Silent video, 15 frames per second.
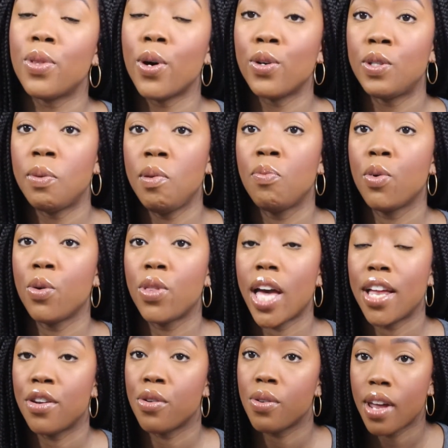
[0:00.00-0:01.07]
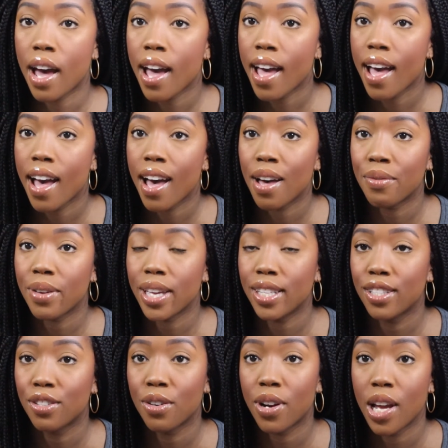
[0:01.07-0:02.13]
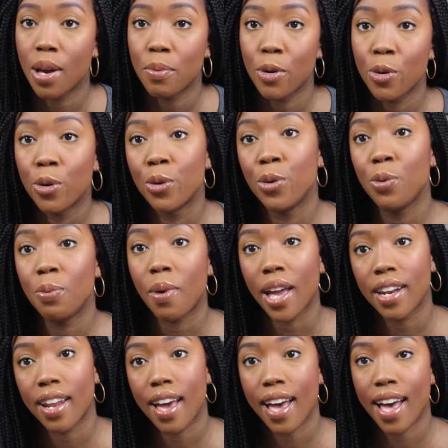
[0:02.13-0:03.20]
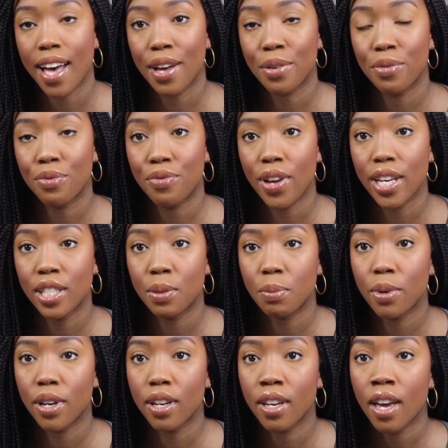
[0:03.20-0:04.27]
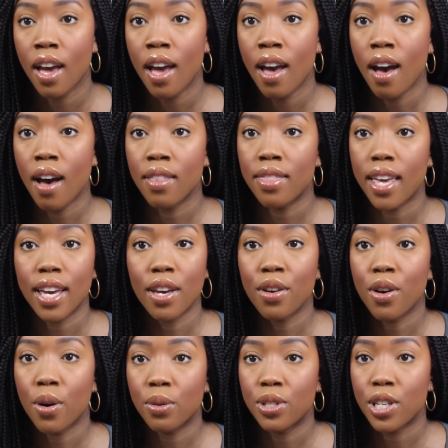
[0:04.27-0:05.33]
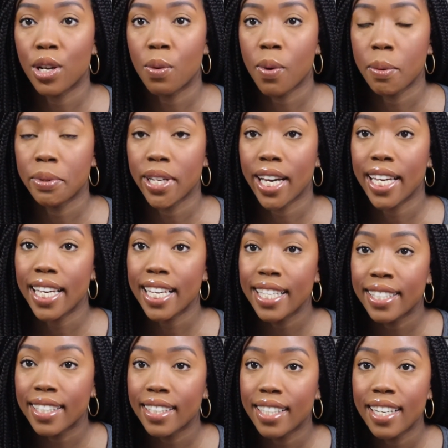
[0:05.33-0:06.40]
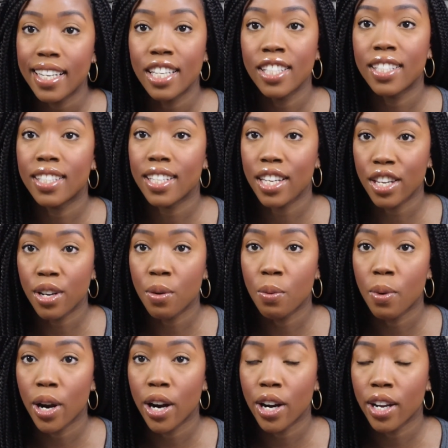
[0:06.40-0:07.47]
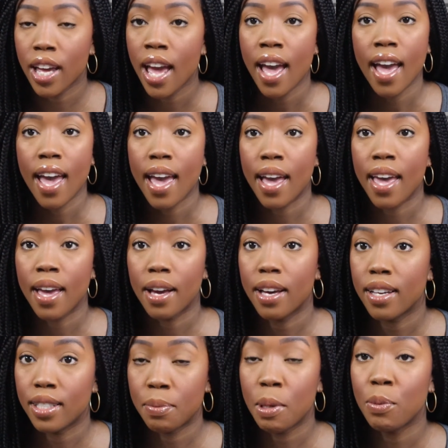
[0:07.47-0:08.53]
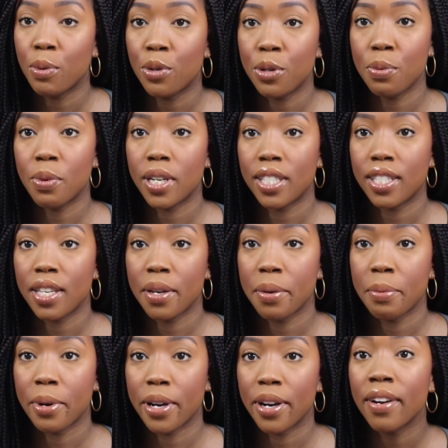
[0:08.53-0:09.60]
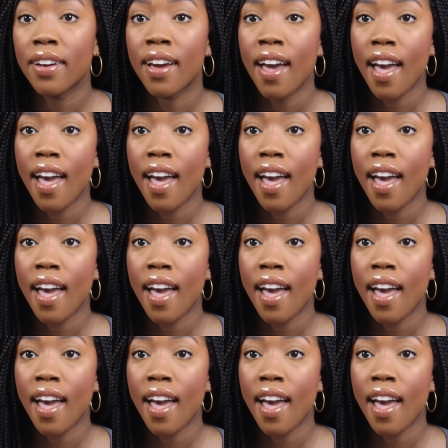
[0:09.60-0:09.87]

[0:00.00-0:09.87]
those people that do not have Instagram or who might not have Facebook, they can go to your website easily, see your work, because people do want to see your work,